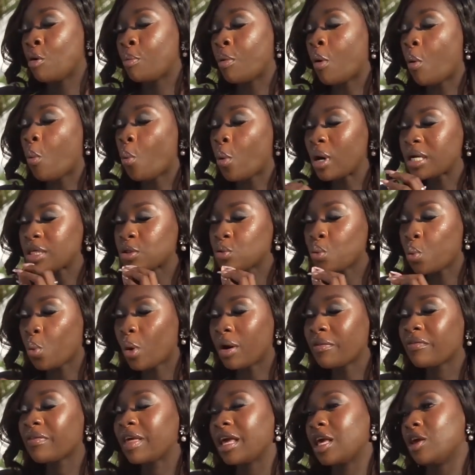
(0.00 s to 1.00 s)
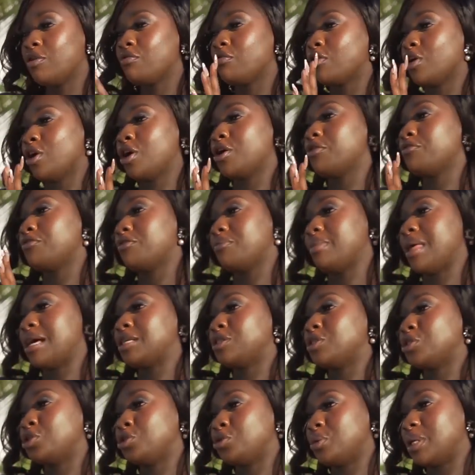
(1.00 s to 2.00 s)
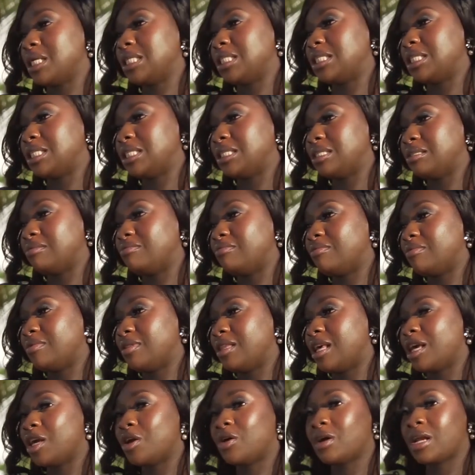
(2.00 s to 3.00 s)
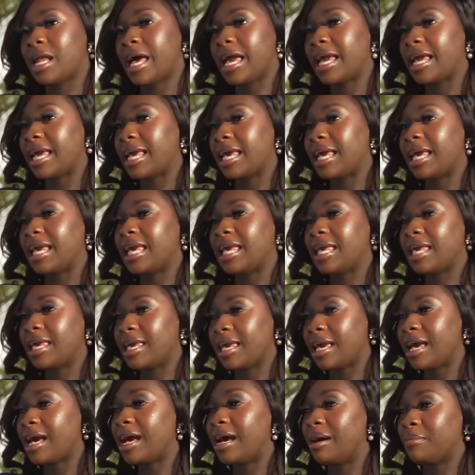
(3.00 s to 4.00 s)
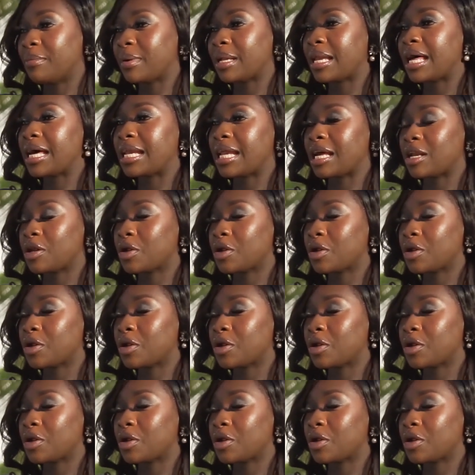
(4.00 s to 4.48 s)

But what is one thing you've learned from that situation that you're like, yeah, I'm glad I